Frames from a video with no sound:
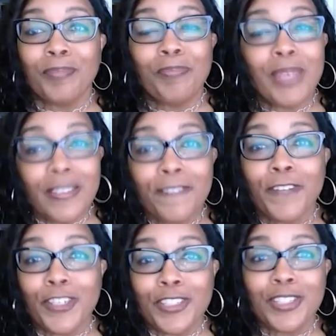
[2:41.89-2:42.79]
being
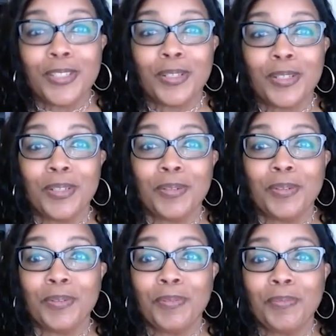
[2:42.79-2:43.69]
first
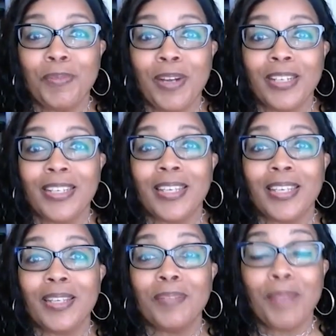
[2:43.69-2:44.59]
to market
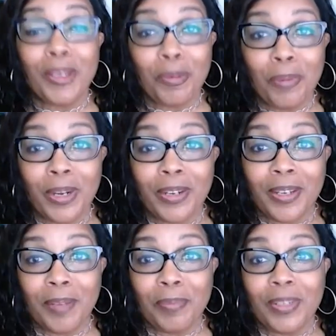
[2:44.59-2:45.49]
can make or break a
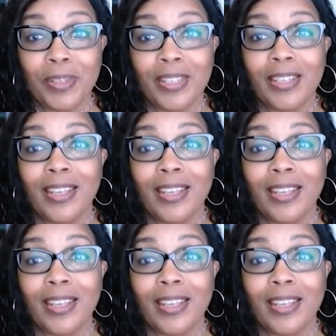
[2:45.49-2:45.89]
company.